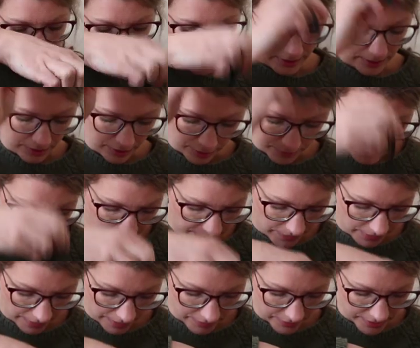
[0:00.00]
They are my
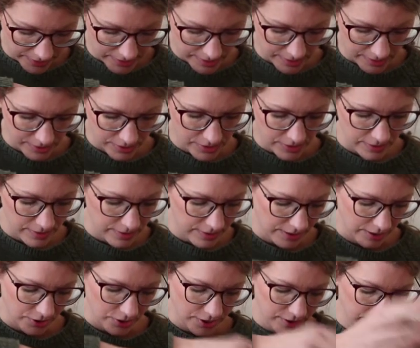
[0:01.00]
favorite scissors. They're
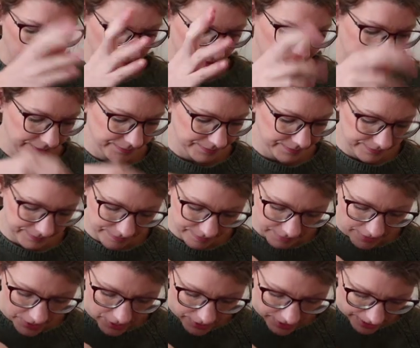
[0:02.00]
just,
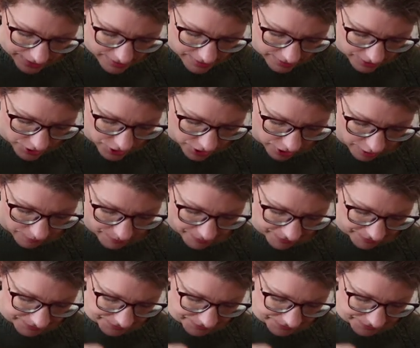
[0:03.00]
they're nice and sharp.